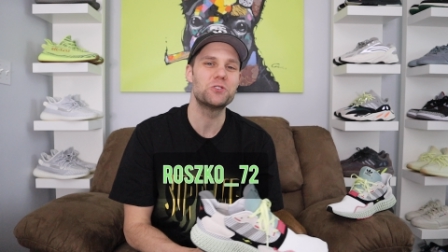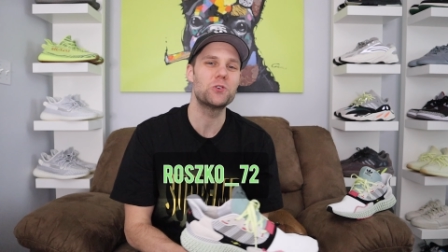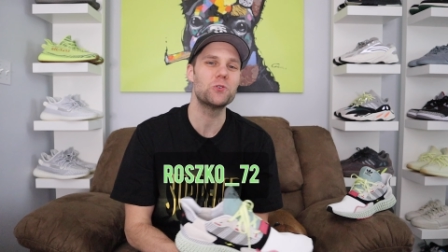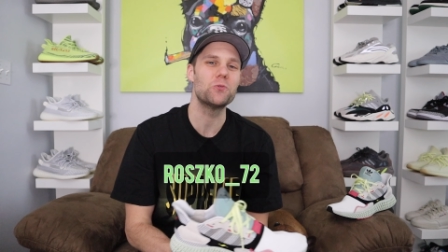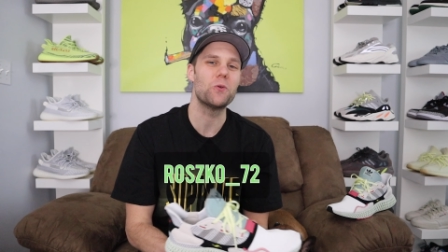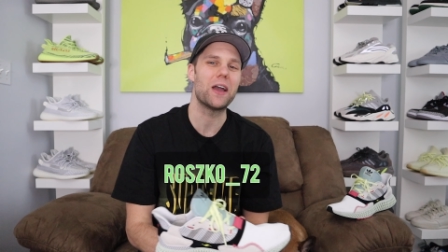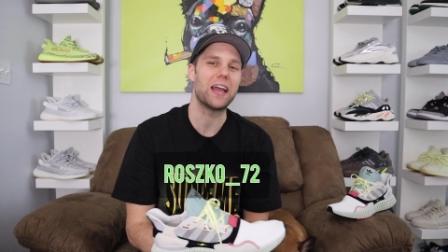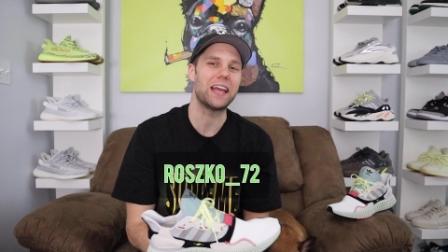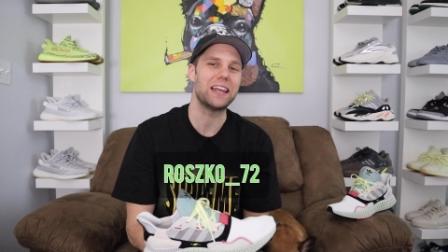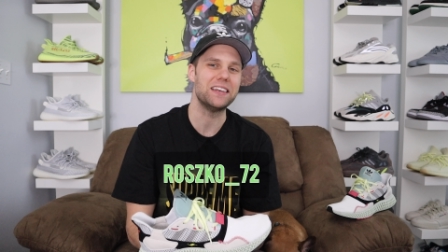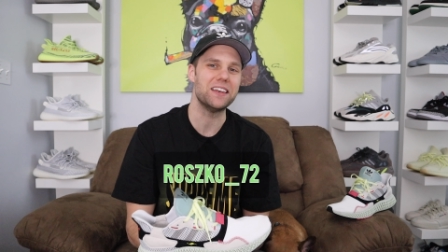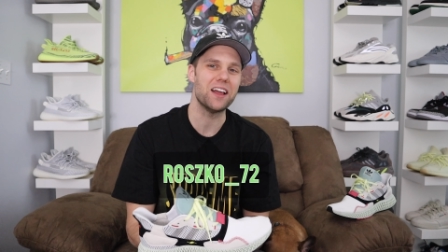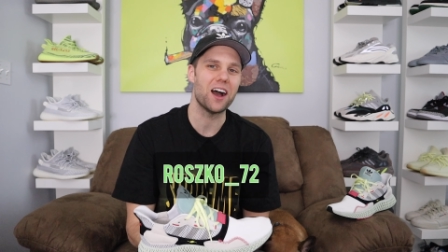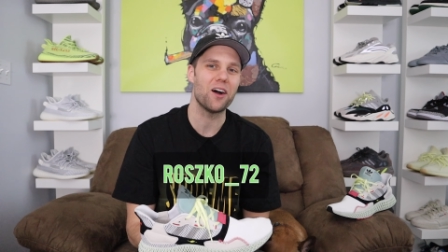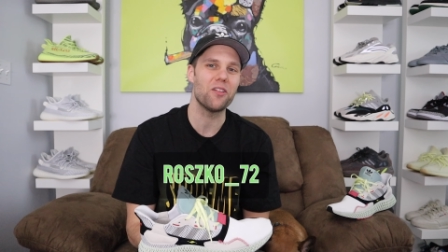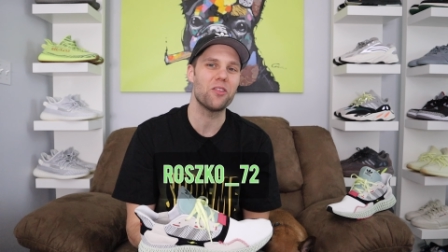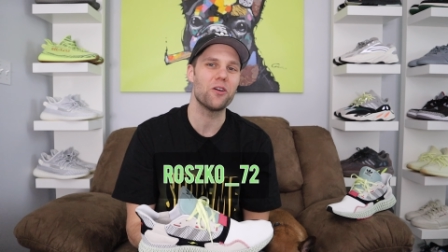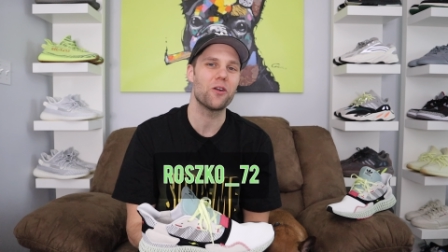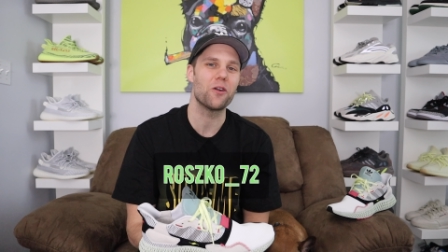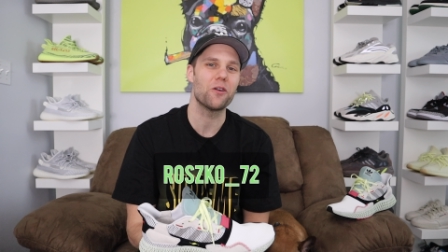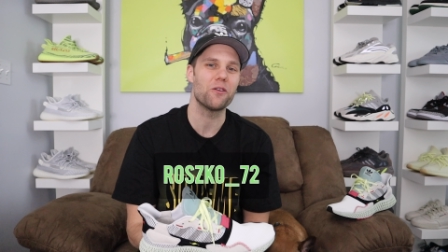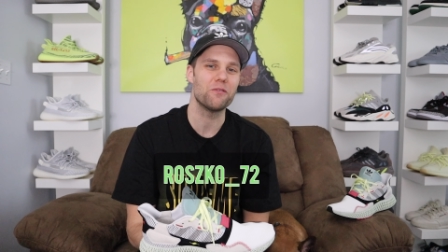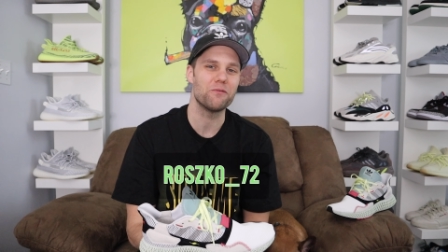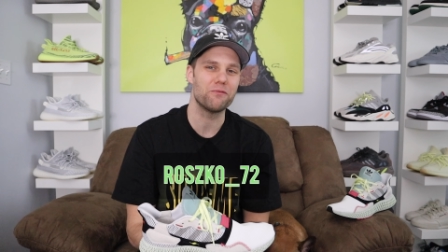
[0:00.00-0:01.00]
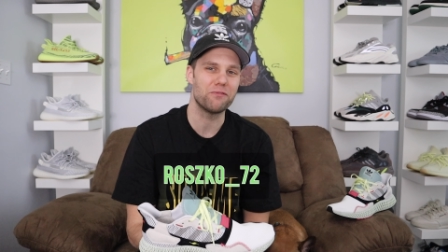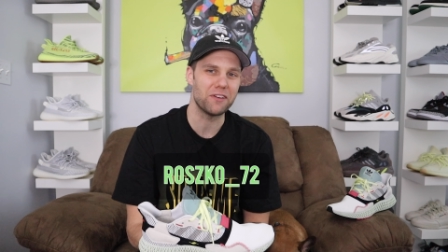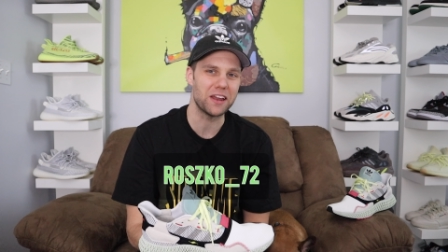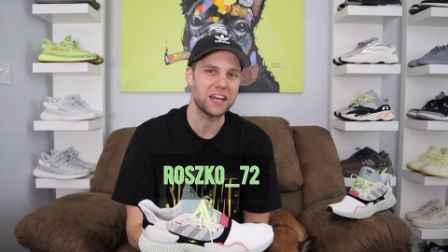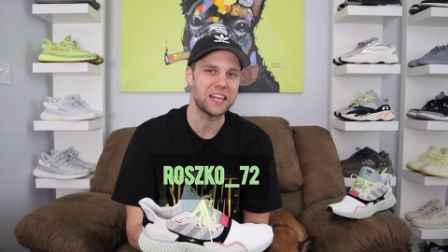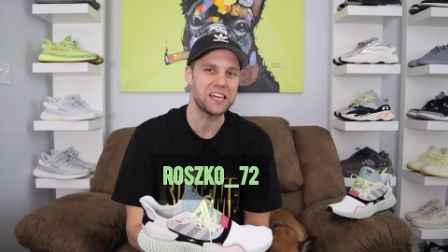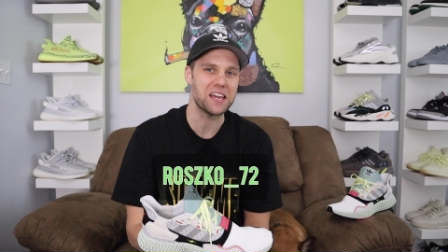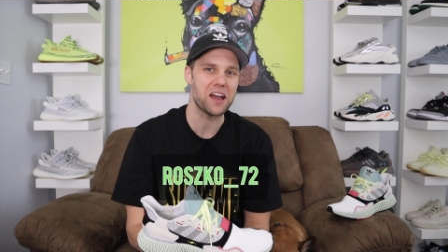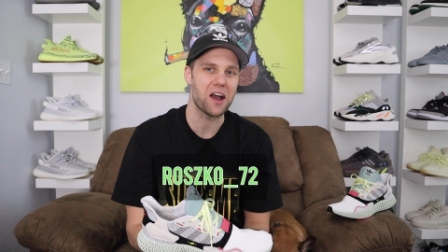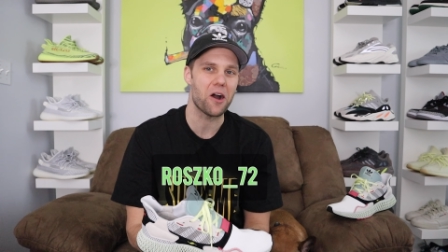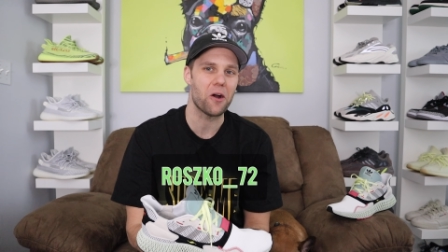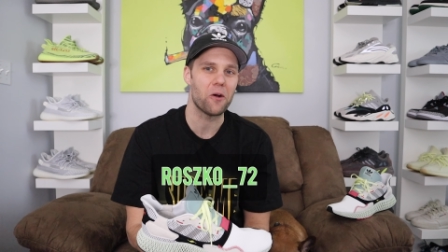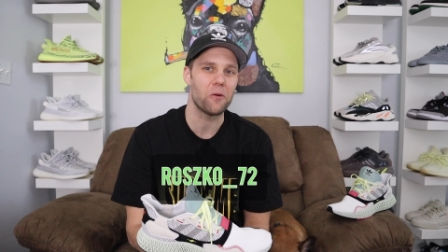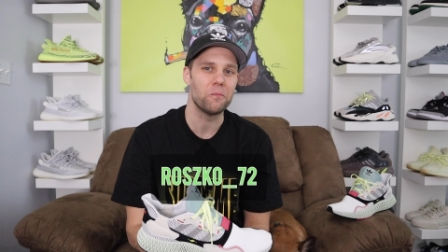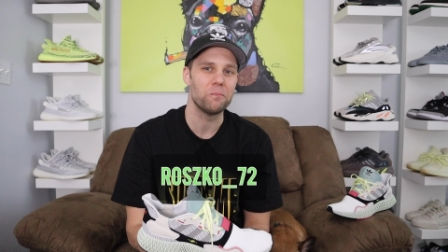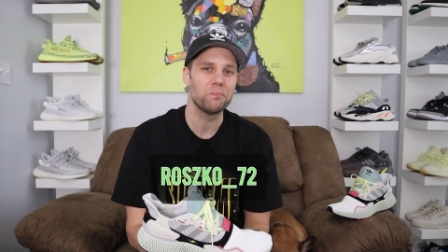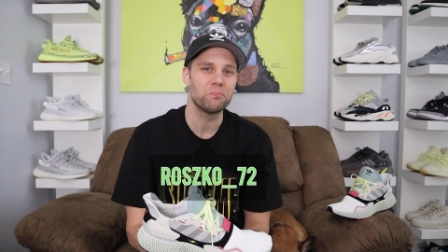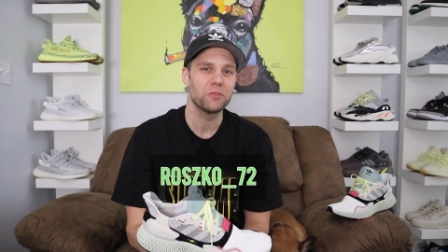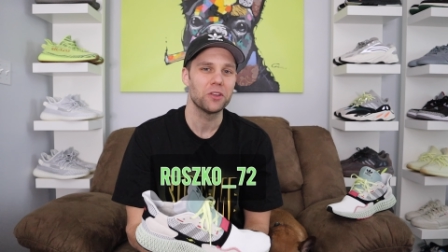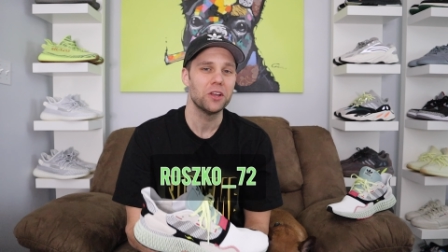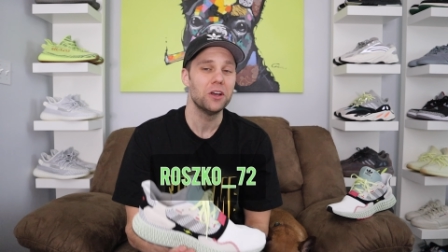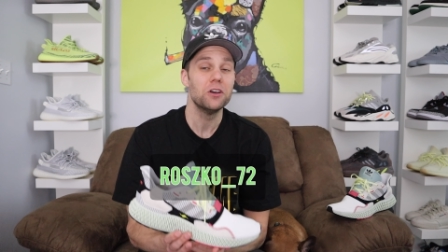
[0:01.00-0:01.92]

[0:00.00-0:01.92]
to another video.